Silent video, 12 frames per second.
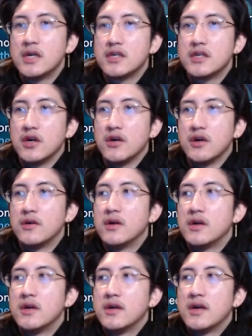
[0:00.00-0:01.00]
So
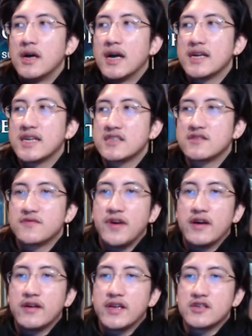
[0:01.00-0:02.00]
I guess
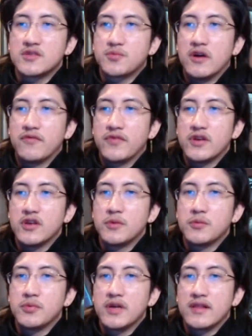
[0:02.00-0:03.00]
Valhir's Prophet, you'll be
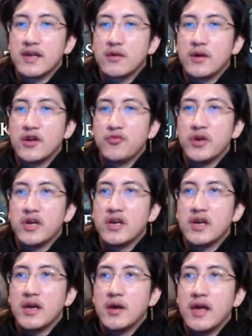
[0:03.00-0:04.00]
playing that quite a bit.
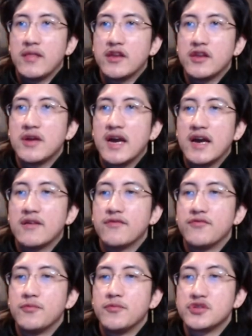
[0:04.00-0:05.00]
And then you have
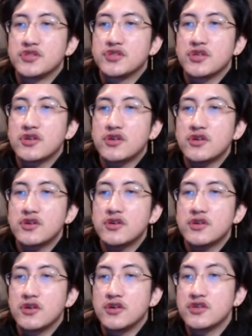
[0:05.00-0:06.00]
Berserker
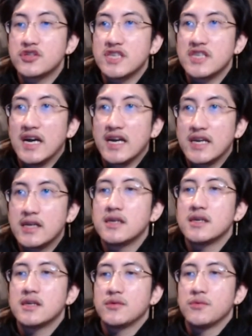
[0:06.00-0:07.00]
Ursine,
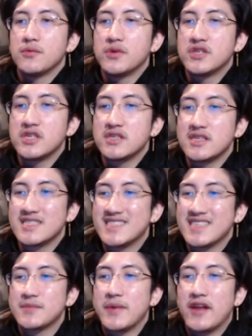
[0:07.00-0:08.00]
which is a
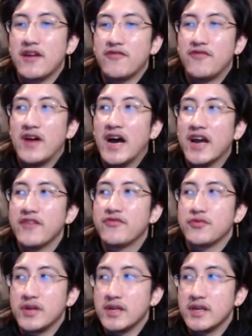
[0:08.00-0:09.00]
6 mana
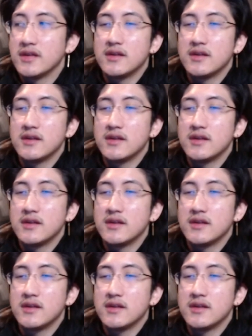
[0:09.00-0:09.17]
5/3.